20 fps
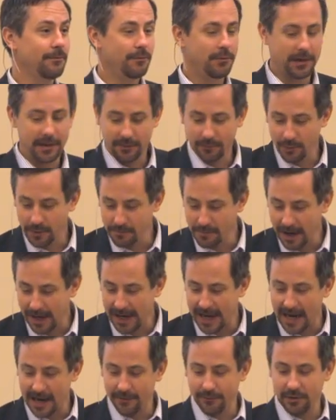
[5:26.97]
When, when my
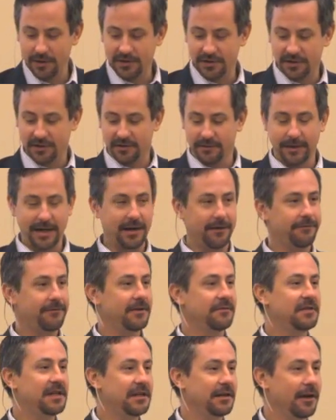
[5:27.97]
average is about
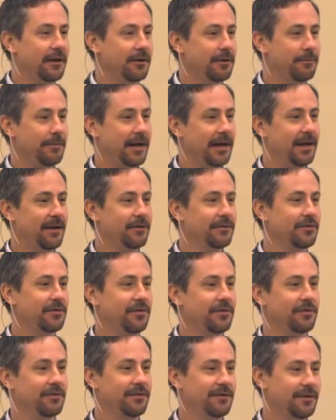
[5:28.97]
1,500 pounds,
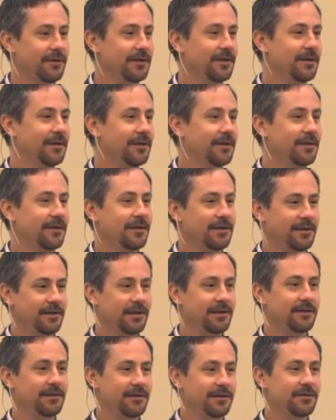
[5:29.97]

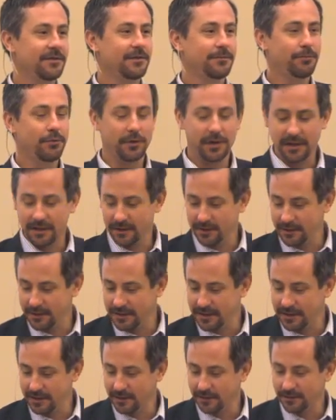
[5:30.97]
and that's a pretty
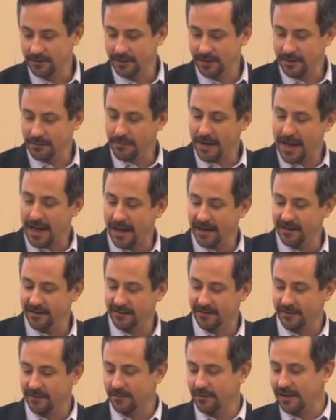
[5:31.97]
good deal. And mag
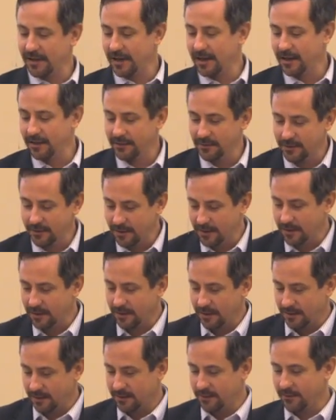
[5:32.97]
is at
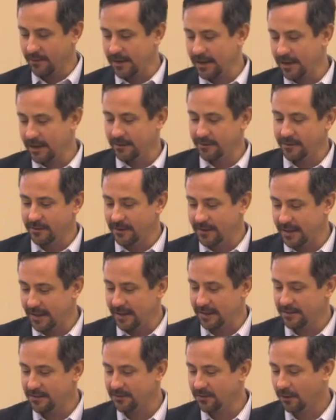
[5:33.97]
300, 300
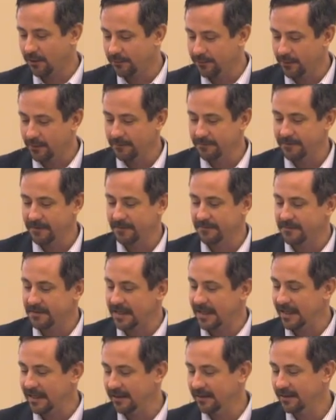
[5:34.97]
and sulfur at
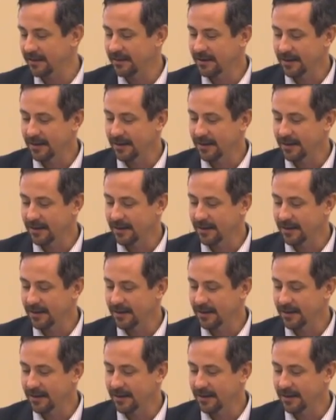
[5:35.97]
15.